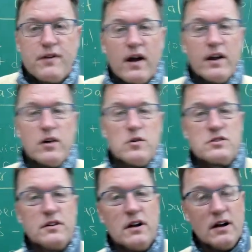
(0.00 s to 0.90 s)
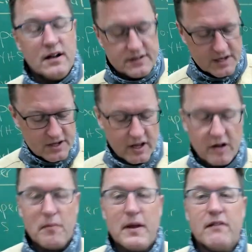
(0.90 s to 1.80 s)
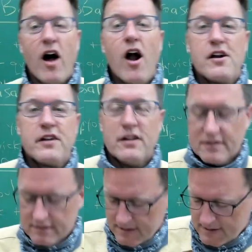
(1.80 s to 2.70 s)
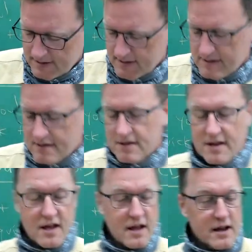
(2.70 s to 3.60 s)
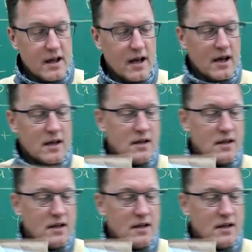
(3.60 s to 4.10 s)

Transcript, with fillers: Ferry, who's uh, did a little bit of art, and uh,